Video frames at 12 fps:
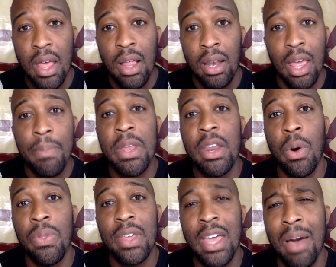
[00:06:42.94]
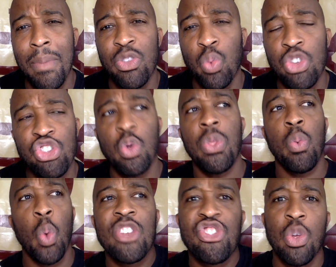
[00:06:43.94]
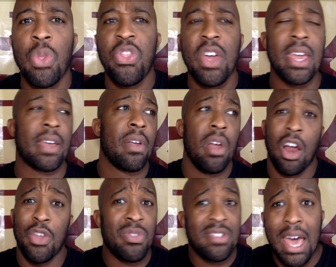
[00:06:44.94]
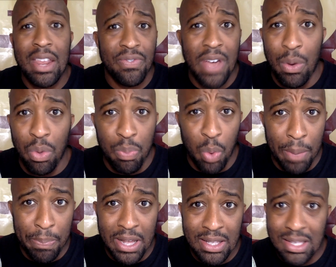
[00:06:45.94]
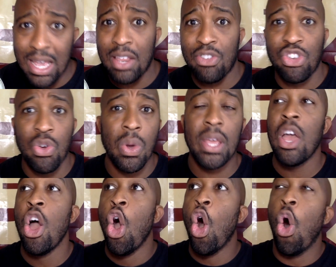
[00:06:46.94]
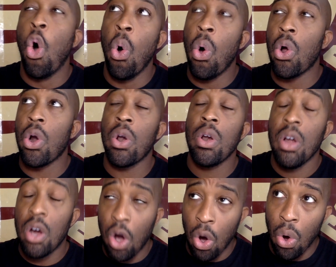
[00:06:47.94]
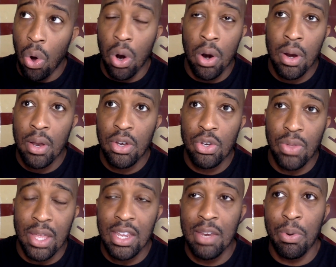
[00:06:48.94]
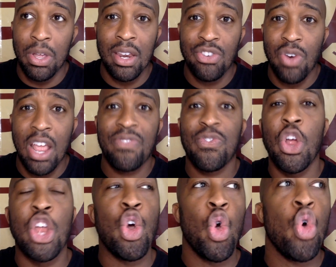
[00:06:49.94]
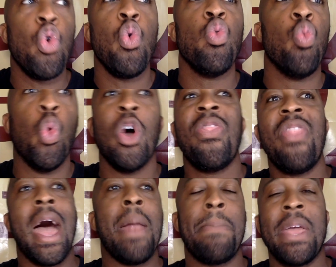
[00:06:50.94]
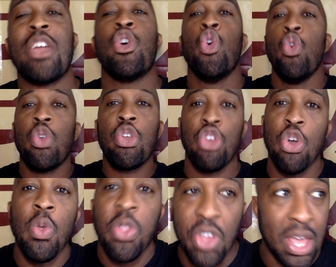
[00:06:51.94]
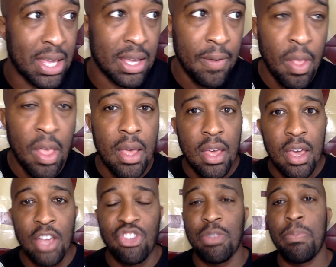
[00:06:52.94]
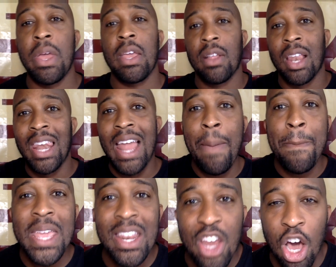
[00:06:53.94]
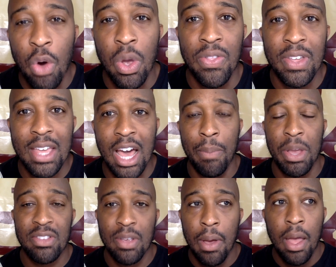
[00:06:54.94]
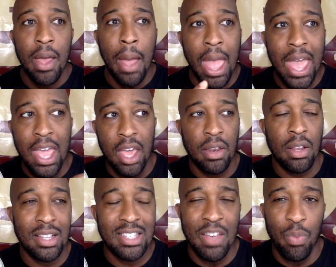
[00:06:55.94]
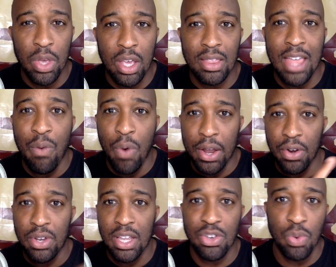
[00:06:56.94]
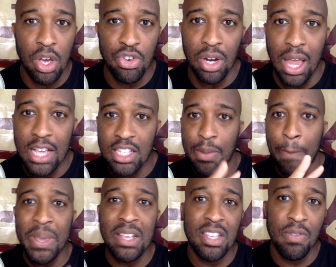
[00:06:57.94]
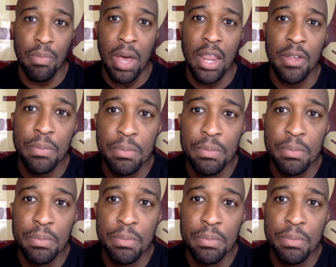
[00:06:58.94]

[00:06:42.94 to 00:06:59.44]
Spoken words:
Let me know in the comments what you think. Are you satisfied with what Penn State is doing, or do they need to bring in a transfer, and who would that be? Who do you think it should be? Let me know in the comments, and let's see if we can get that record, get to 100 likes. Peace, everybody.